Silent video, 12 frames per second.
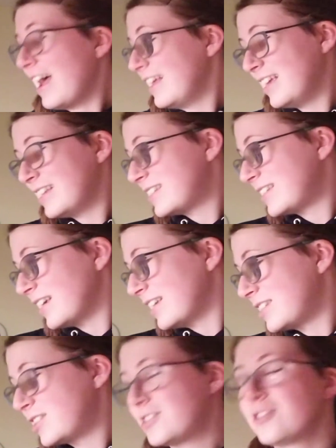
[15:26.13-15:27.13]
It's
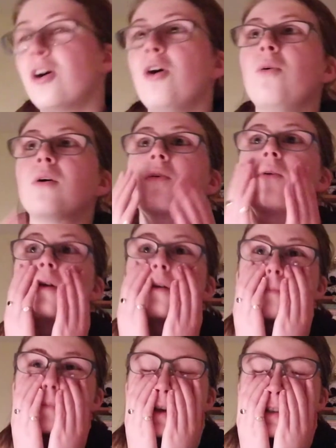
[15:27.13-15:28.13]
so
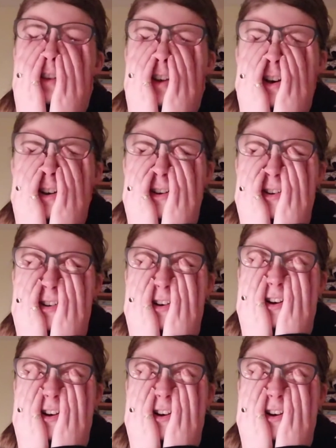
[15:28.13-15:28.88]
annoying because they are